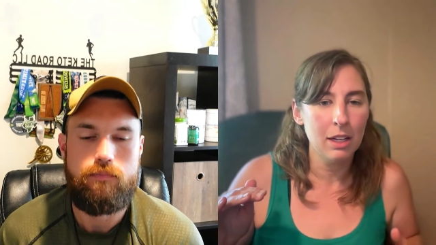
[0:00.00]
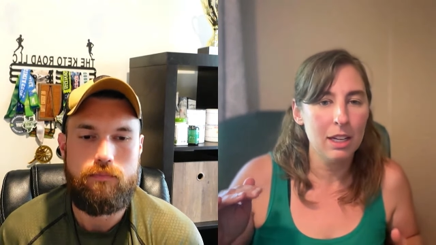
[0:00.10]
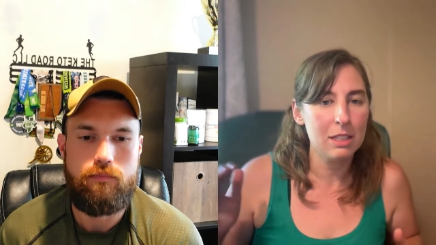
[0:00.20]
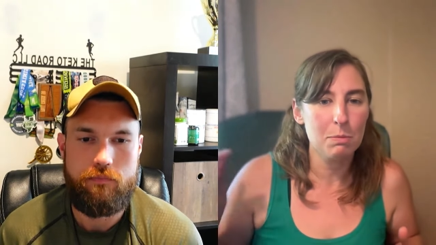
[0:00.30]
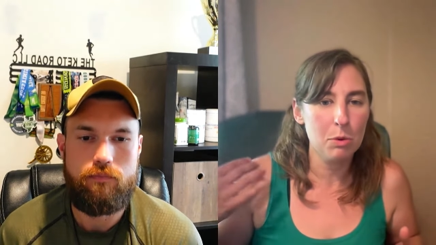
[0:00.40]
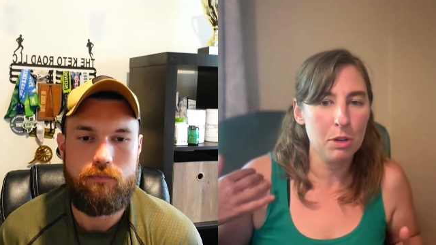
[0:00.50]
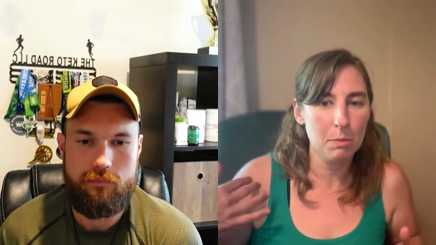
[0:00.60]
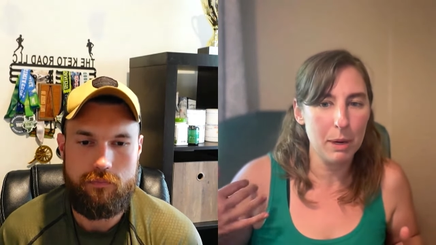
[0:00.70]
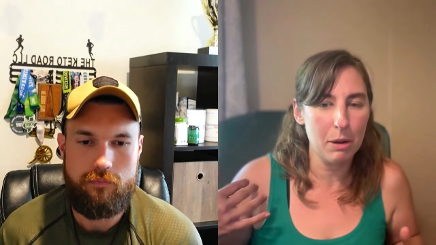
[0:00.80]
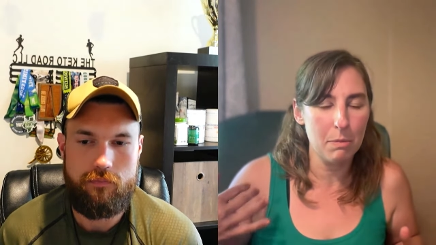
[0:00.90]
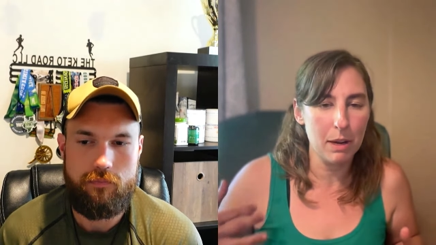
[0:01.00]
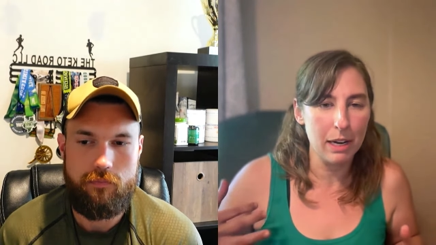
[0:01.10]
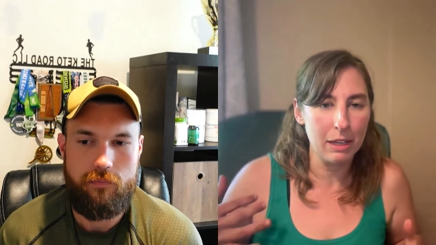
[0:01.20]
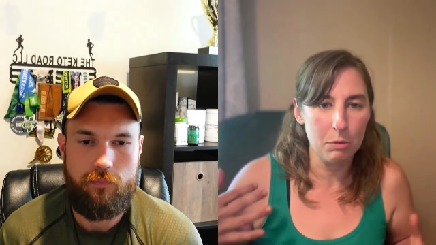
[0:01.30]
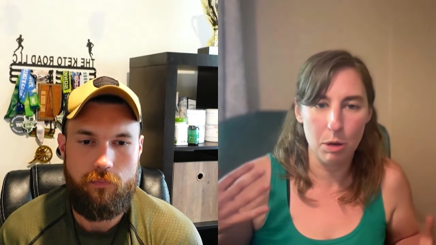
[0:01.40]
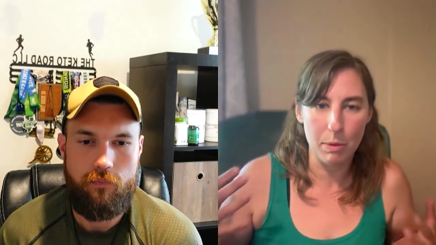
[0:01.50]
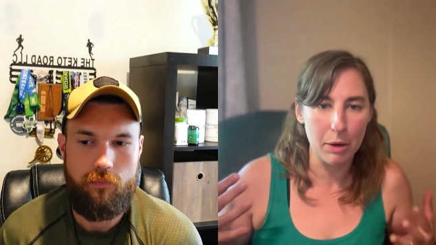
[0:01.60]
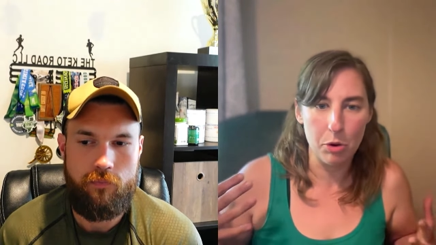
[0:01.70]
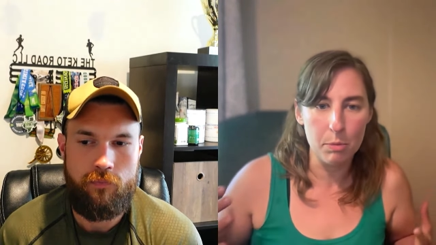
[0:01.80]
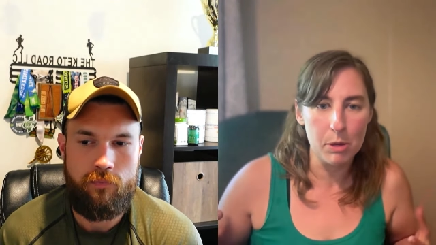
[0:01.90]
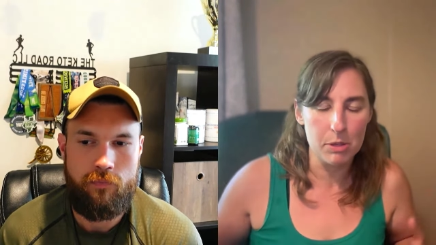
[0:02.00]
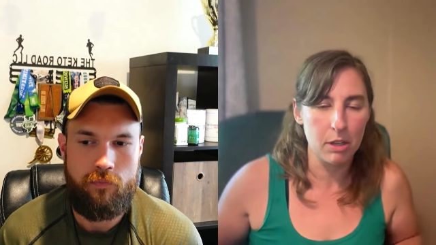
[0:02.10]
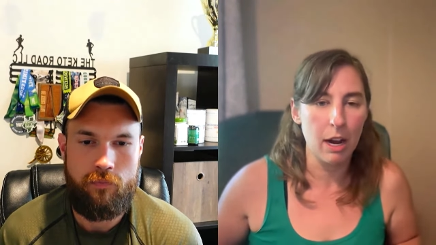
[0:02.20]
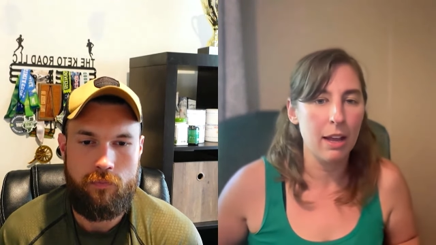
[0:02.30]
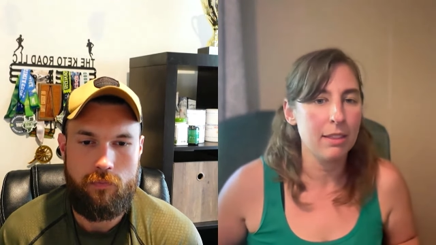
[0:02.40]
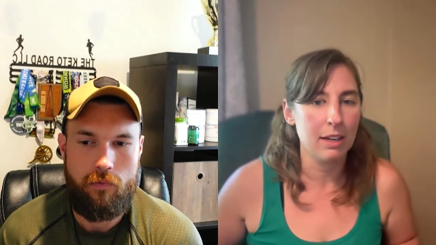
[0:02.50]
Speaker 1: It's more about my where my hormones are at than